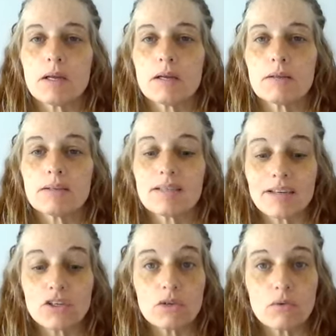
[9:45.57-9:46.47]
an
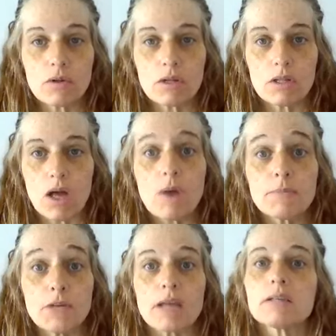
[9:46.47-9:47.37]
sexual
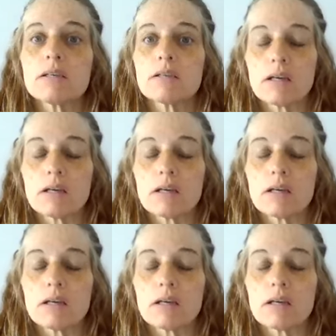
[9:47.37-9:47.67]
object,